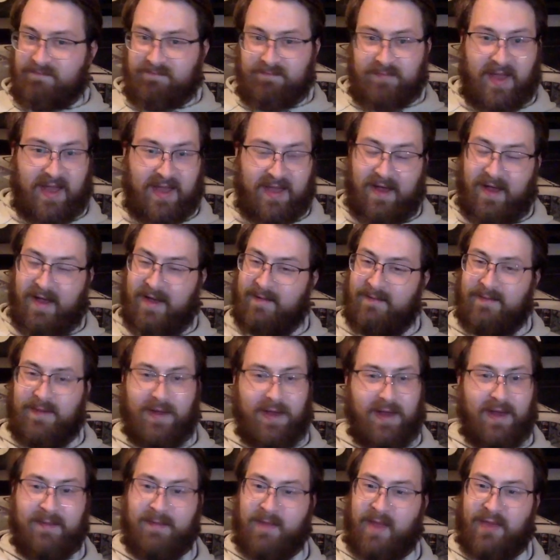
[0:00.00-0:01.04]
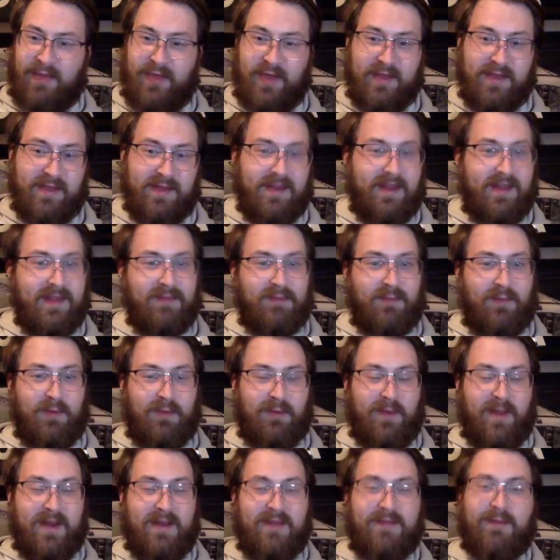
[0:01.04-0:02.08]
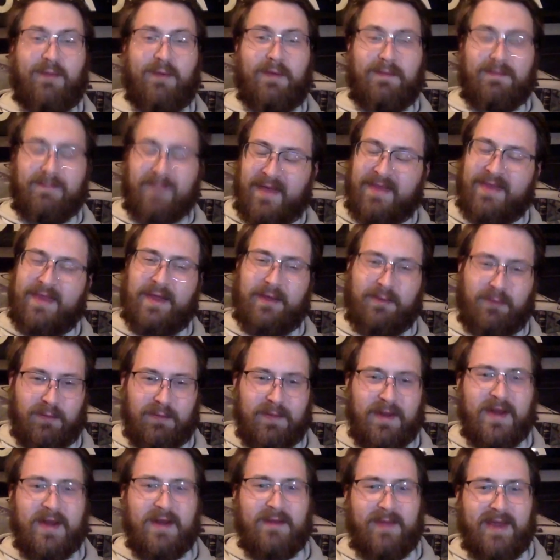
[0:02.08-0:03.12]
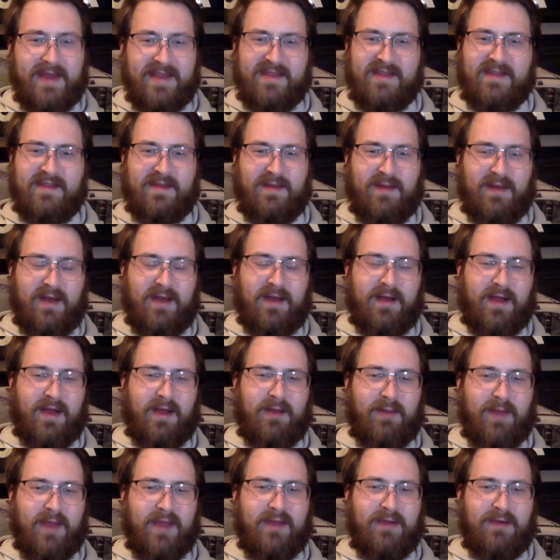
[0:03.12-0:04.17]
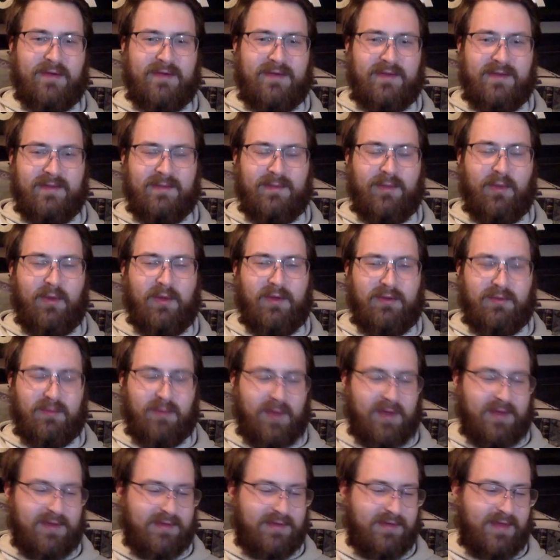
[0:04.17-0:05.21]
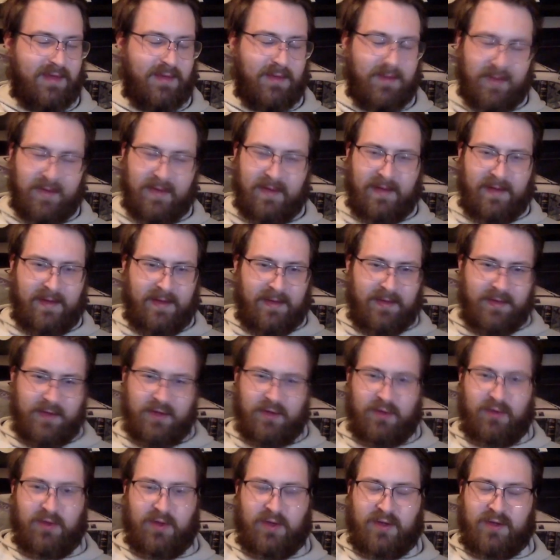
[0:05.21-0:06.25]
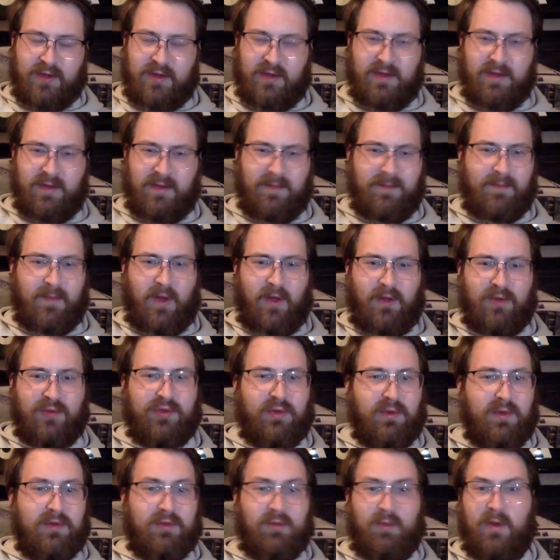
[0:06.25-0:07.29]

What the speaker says: I think that we're ready for it. I think we're ready to make this a regular season points race. And now, then you look at the All-Star Race.